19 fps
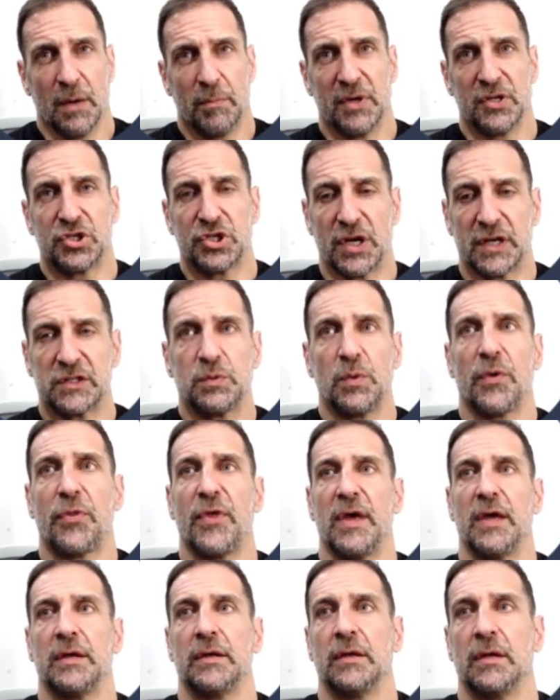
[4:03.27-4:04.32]
but just
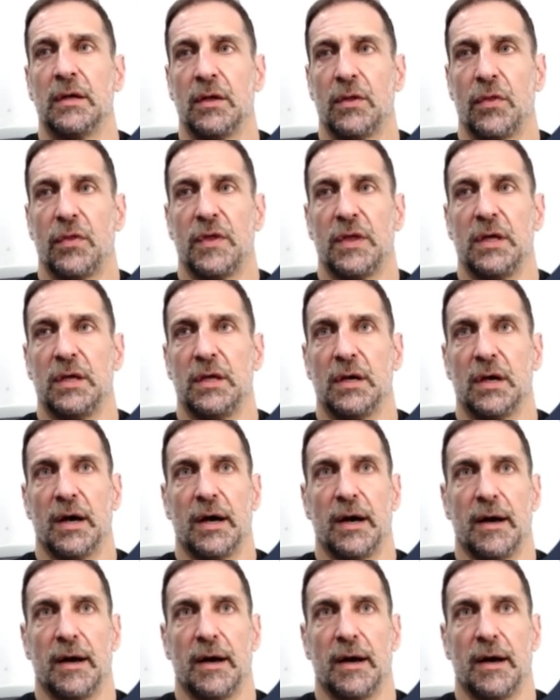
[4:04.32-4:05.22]
within the